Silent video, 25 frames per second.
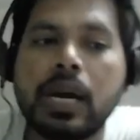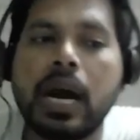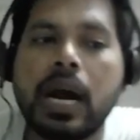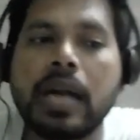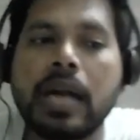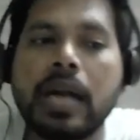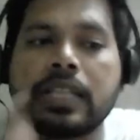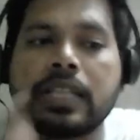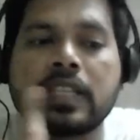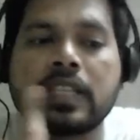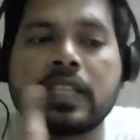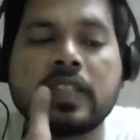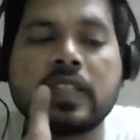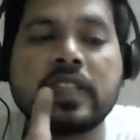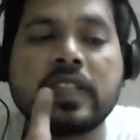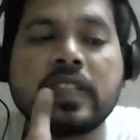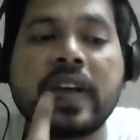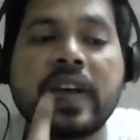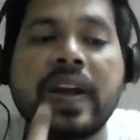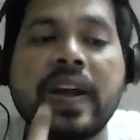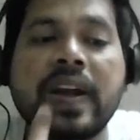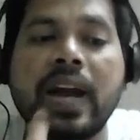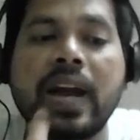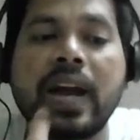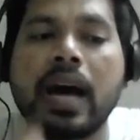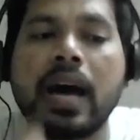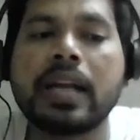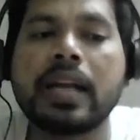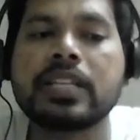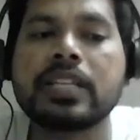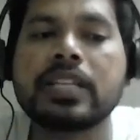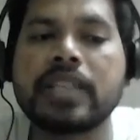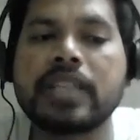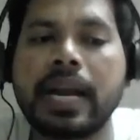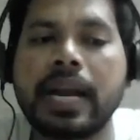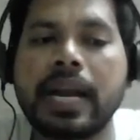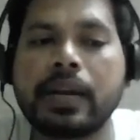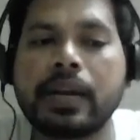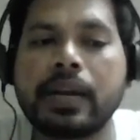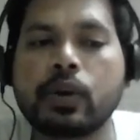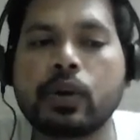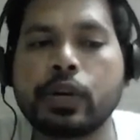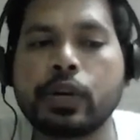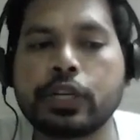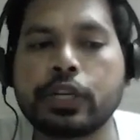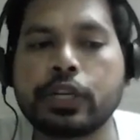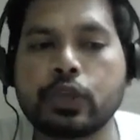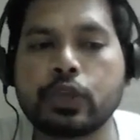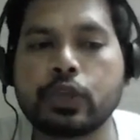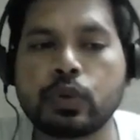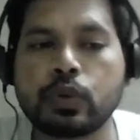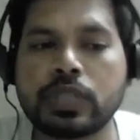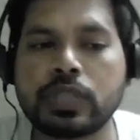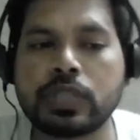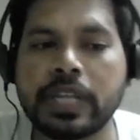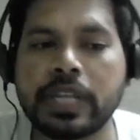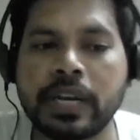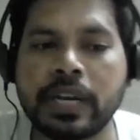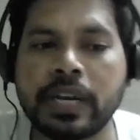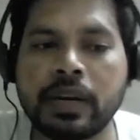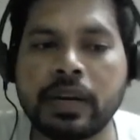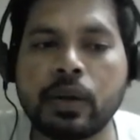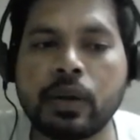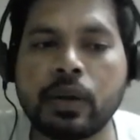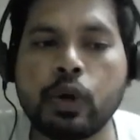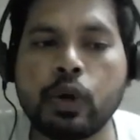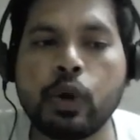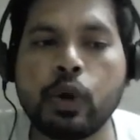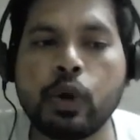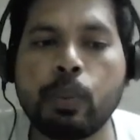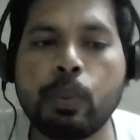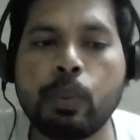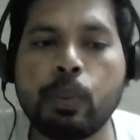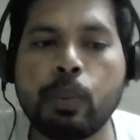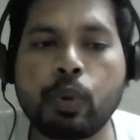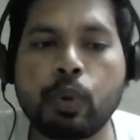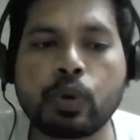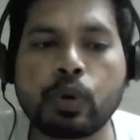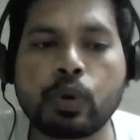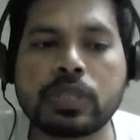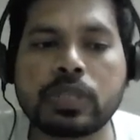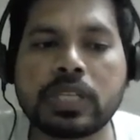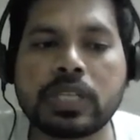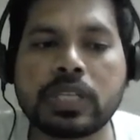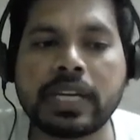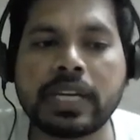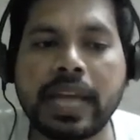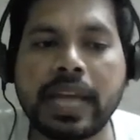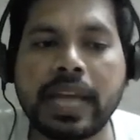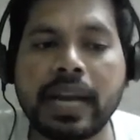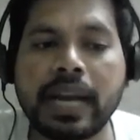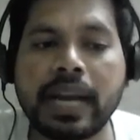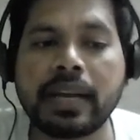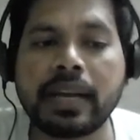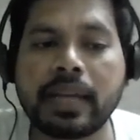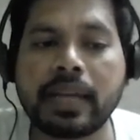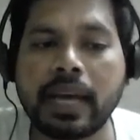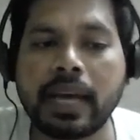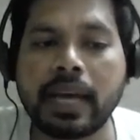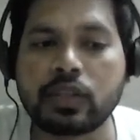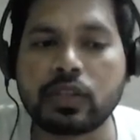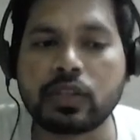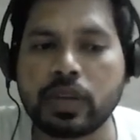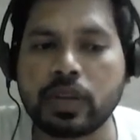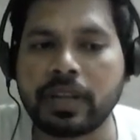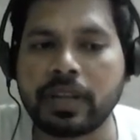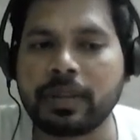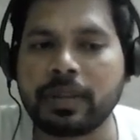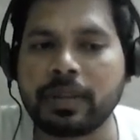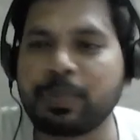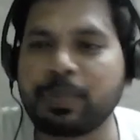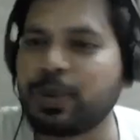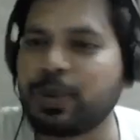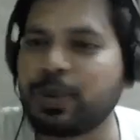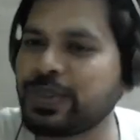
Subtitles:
And this GnRH antagonist used in prostate cancer